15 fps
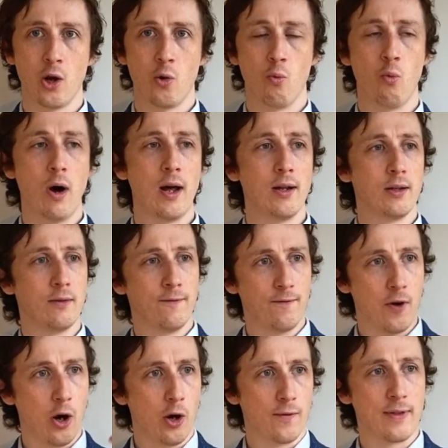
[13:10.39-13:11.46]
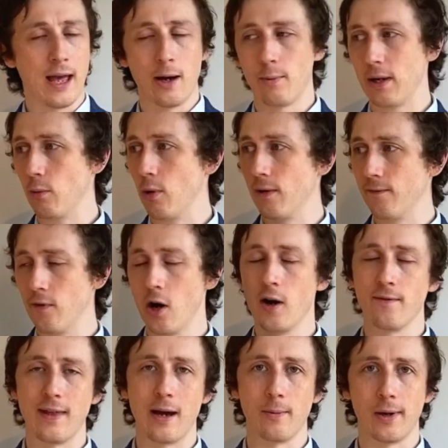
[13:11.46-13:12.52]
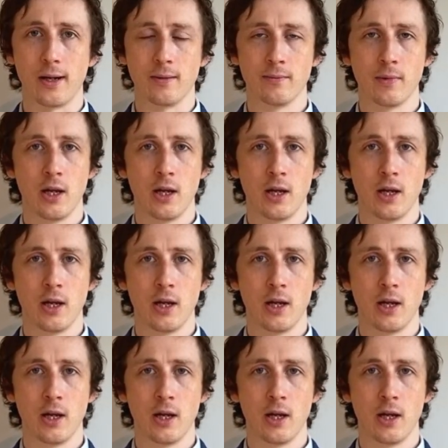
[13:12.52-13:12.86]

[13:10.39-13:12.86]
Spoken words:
One far off that way, one far off that way.